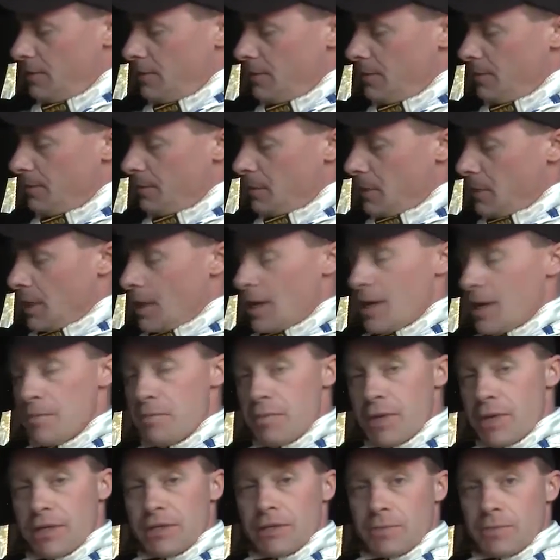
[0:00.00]
you.
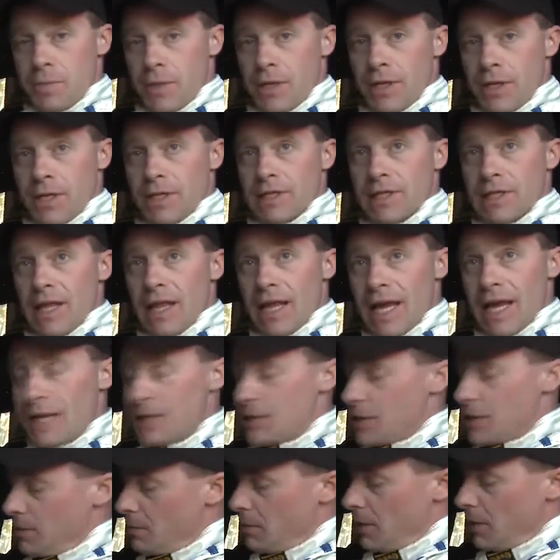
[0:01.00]
Pit speed is a
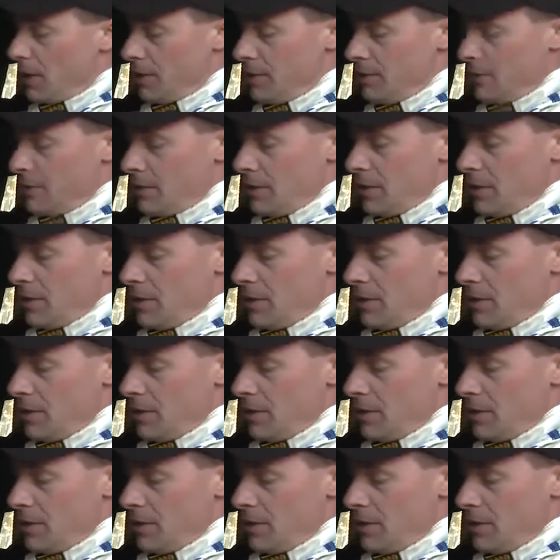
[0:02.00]
latching button,